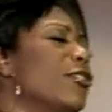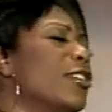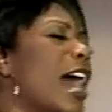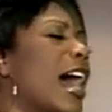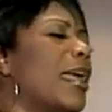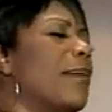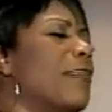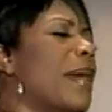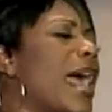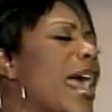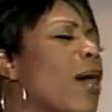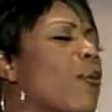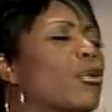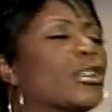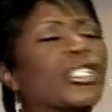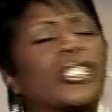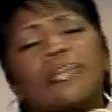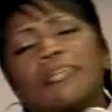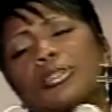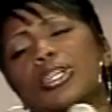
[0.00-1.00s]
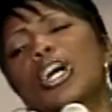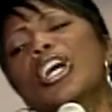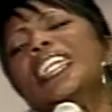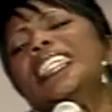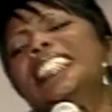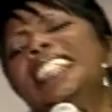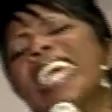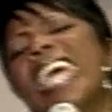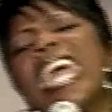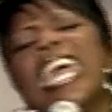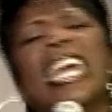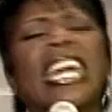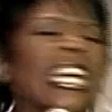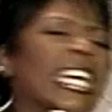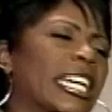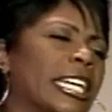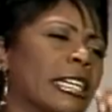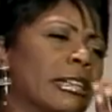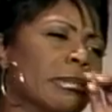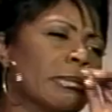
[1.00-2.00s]
you got a man with some good
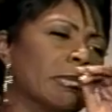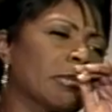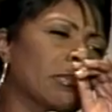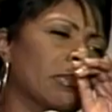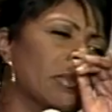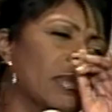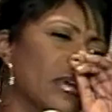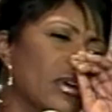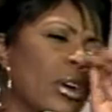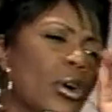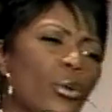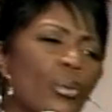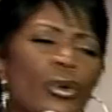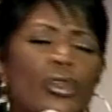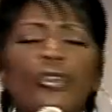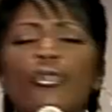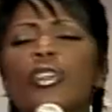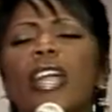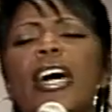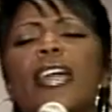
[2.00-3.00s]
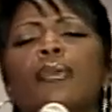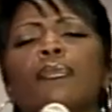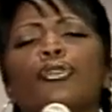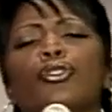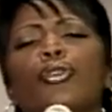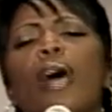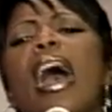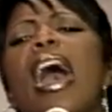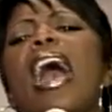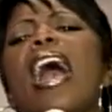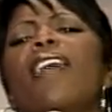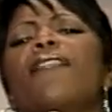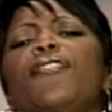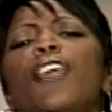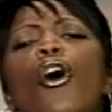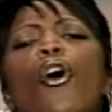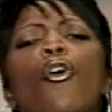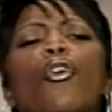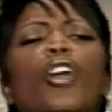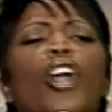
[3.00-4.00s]
dick? When you let him drive
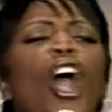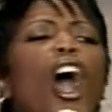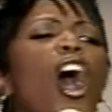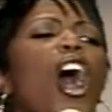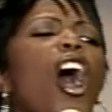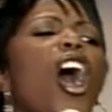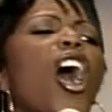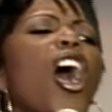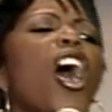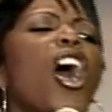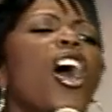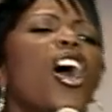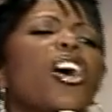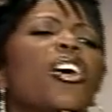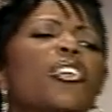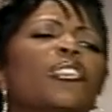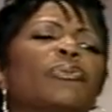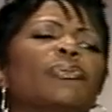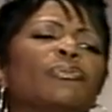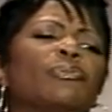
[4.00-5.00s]
your car.